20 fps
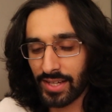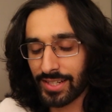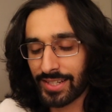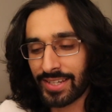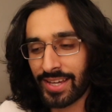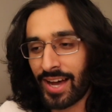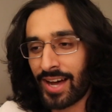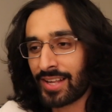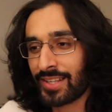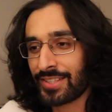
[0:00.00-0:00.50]

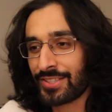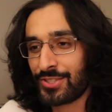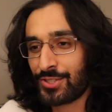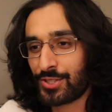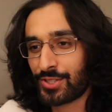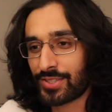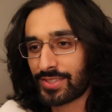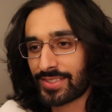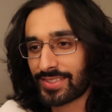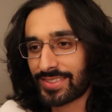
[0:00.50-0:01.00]

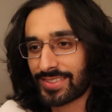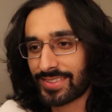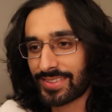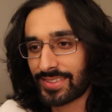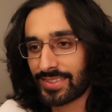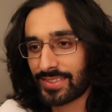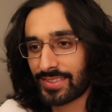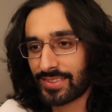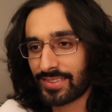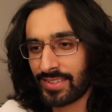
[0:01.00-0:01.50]
college,
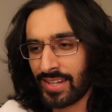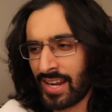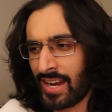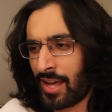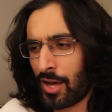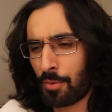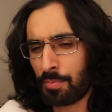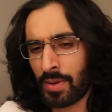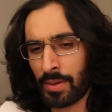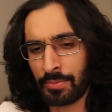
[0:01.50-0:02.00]
and
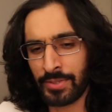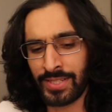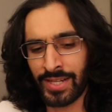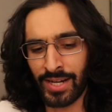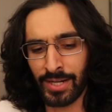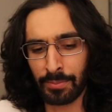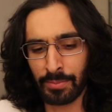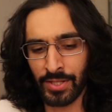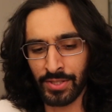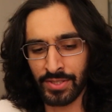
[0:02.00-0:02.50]
I'll probably
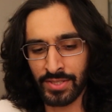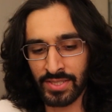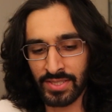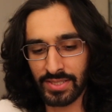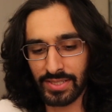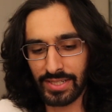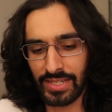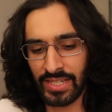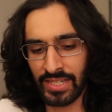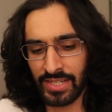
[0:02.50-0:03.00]
talk about this
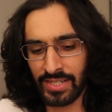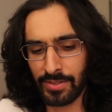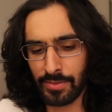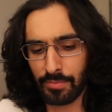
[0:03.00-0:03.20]
in